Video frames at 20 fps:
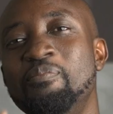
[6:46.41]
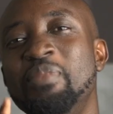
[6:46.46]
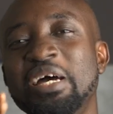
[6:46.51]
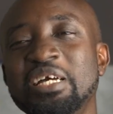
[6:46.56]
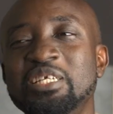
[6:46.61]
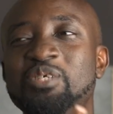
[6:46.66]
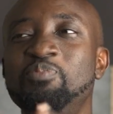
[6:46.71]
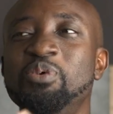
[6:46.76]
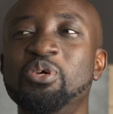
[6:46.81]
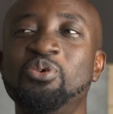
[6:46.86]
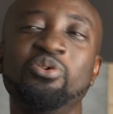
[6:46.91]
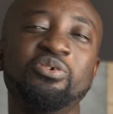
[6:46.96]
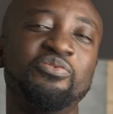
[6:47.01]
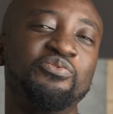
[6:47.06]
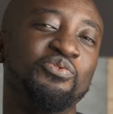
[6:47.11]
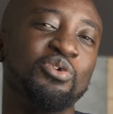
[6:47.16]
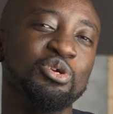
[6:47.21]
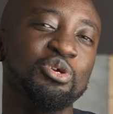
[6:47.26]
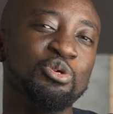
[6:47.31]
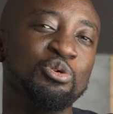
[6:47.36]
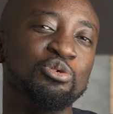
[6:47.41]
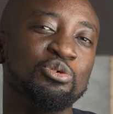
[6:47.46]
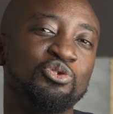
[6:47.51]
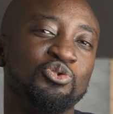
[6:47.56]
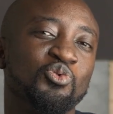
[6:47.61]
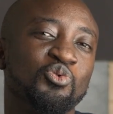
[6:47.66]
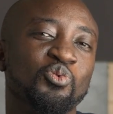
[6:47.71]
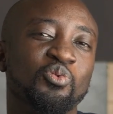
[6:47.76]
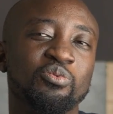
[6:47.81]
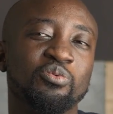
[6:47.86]
might be good for you
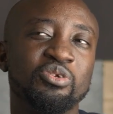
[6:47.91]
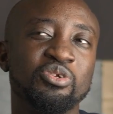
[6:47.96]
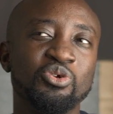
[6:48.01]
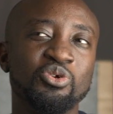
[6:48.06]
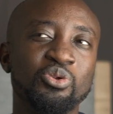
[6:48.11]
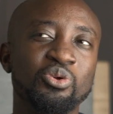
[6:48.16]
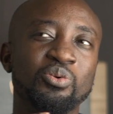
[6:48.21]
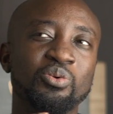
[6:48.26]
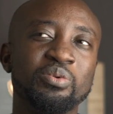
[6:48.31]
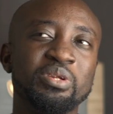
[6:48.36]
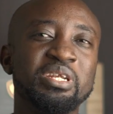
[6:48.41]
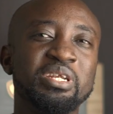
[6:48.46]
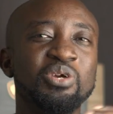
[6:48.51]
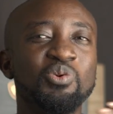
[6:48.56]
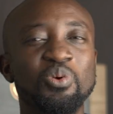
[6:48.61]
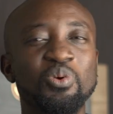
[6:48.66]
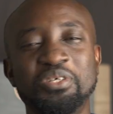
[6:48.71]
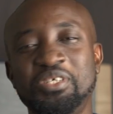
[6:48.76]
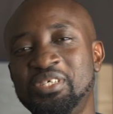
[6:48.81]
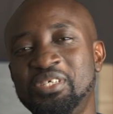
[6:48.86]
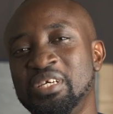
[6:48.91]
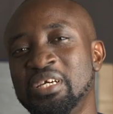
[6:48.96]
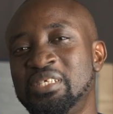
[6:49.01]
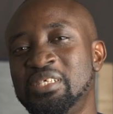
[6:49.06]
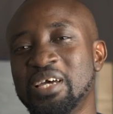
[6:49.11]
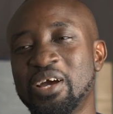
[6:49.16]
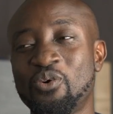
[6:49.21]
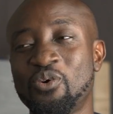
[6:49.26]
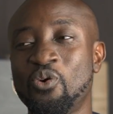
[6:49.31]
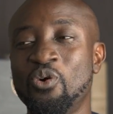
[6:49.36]
to,
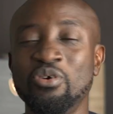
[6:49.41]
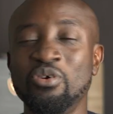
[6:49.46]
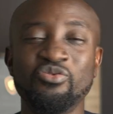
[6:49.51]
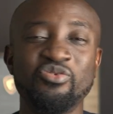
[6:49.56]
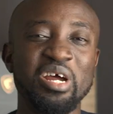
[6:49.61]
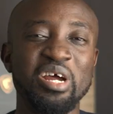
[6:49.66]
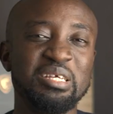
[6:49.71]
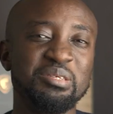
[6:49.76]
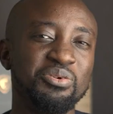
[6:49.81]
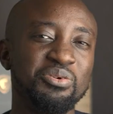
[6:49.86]
negotiate a contract,